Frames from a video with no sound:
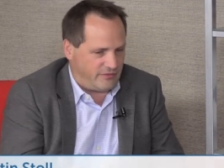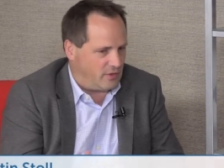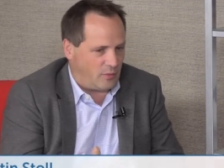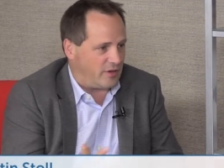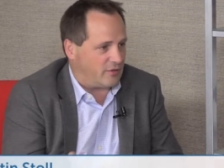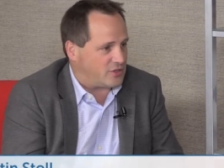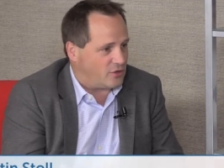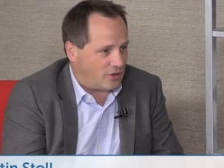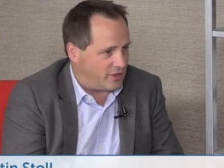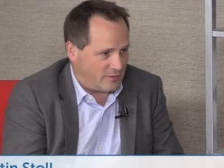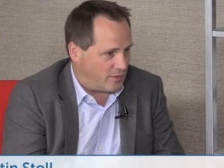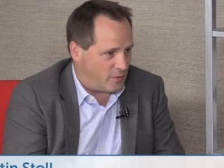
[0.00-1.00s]
Nobody was
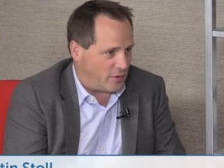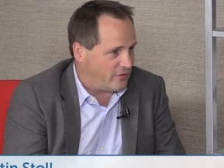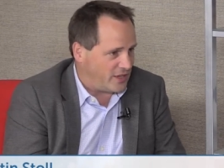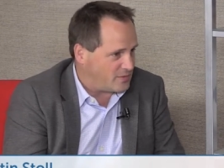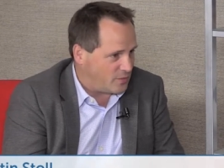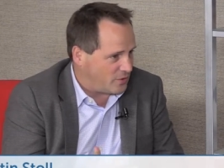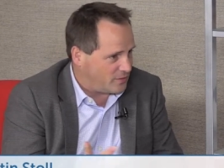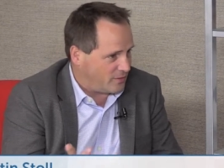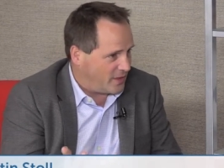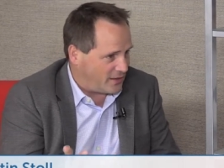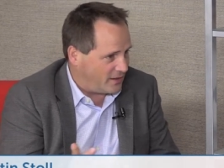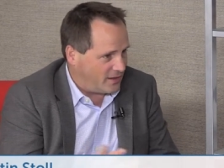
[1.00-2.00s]
talking even about Facebook
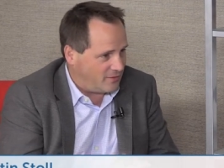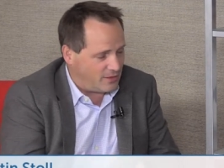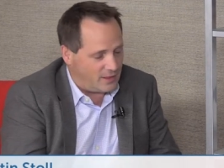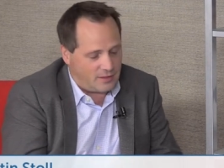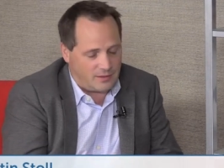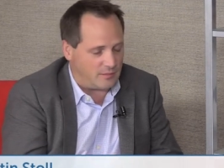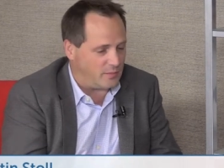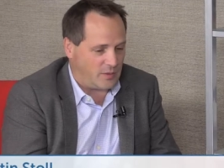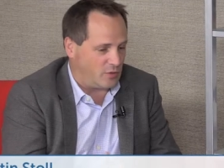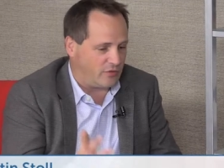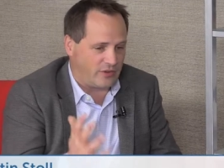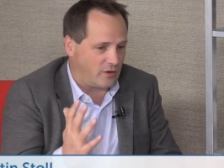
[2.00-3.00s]
back then, right? And the
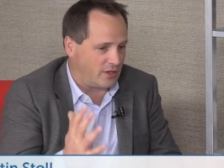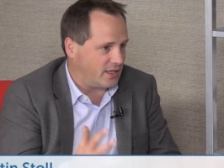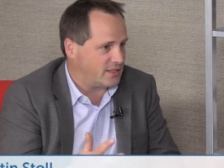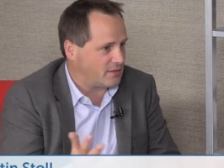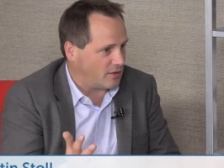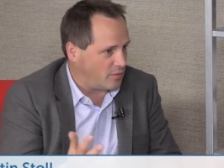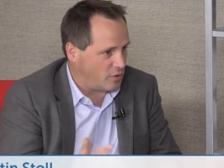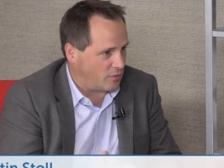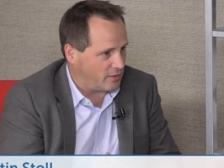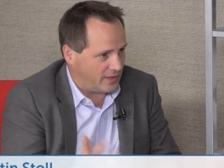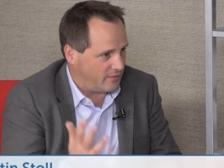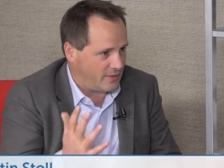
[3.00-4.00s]
people who founded Instagram
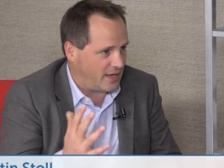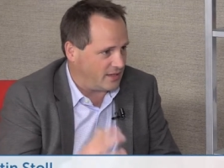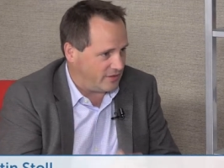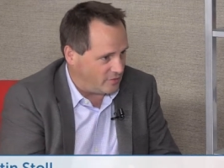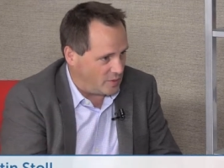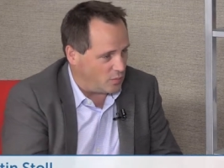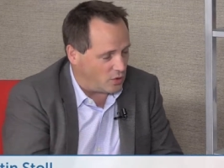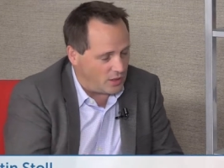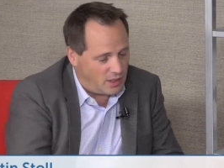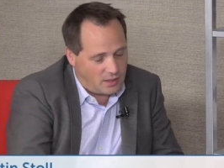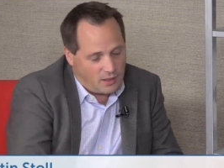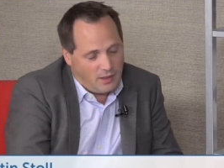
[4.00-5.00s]
probably hadn't even been born
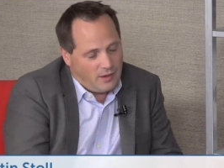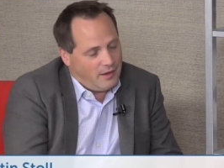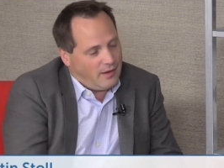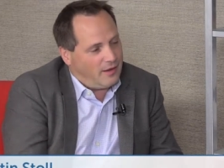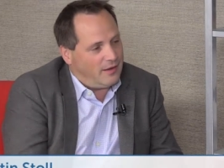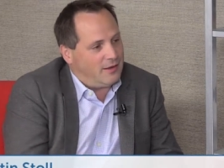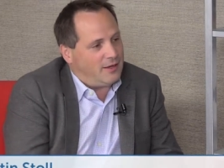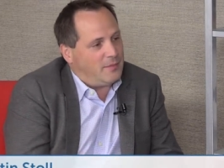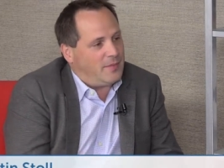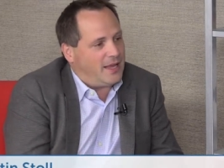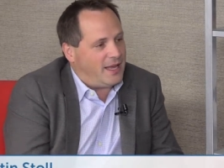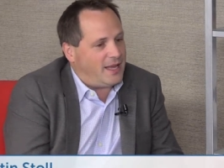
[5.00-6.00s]
yet.
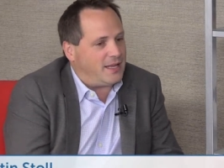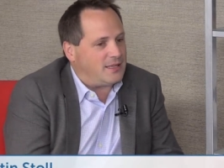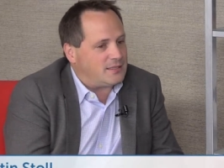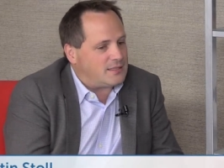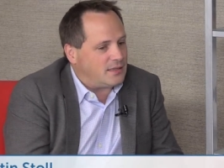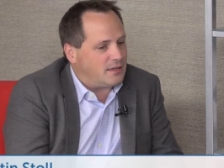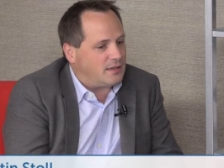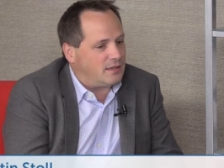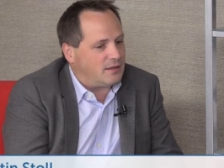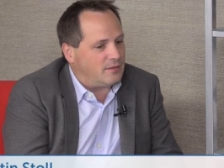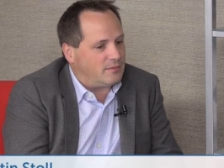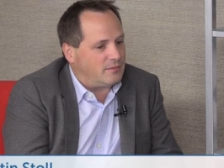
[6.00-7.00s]
Um, and
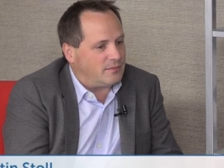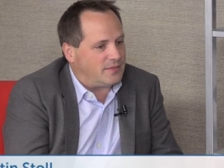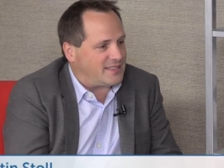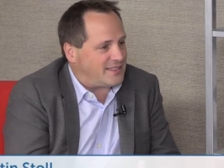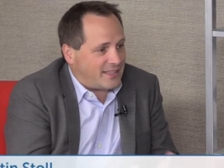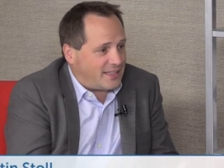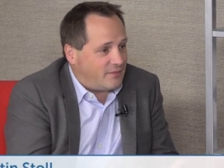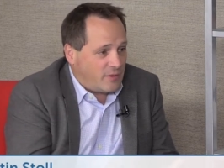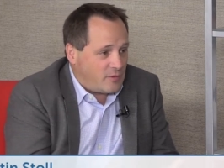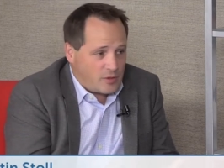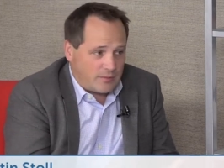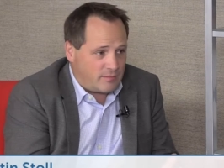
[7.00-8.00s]
um, they said, we
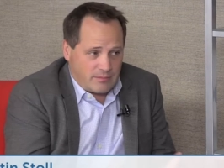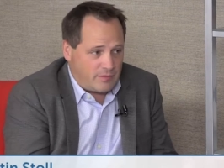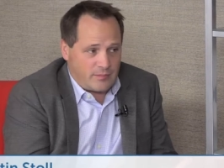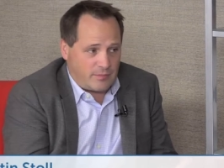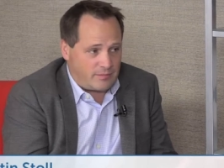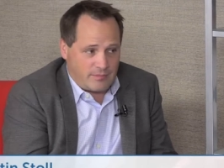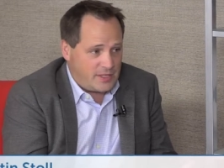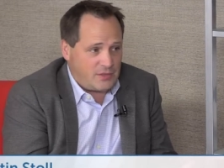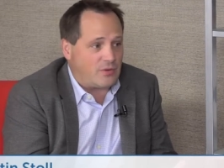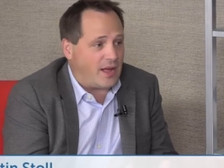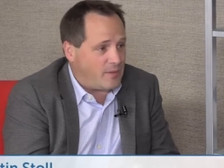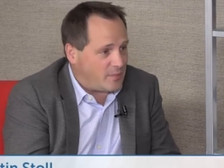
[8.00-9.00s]
will, we, will
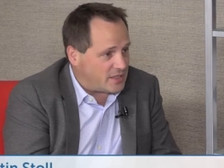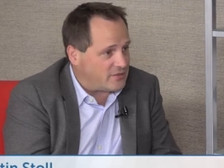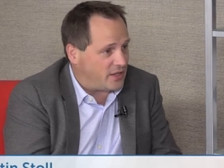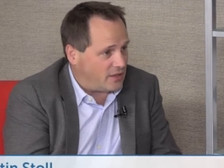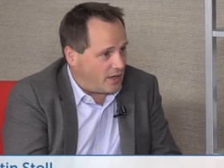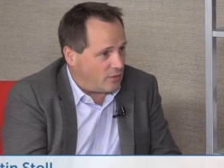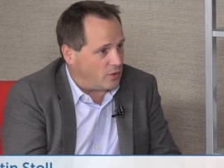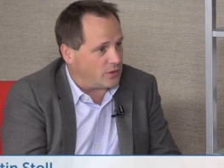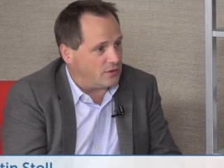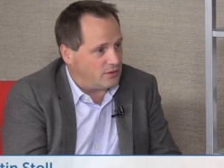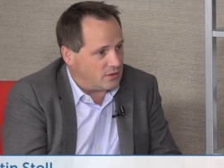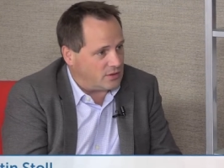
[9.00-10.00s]
you help us figure out what
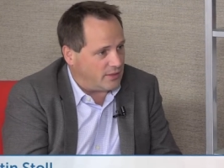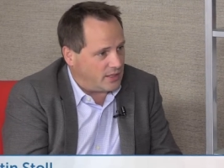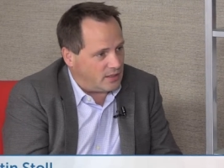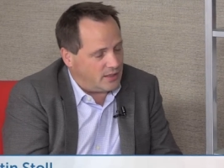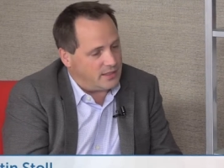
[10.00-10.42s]
to do on Twitter?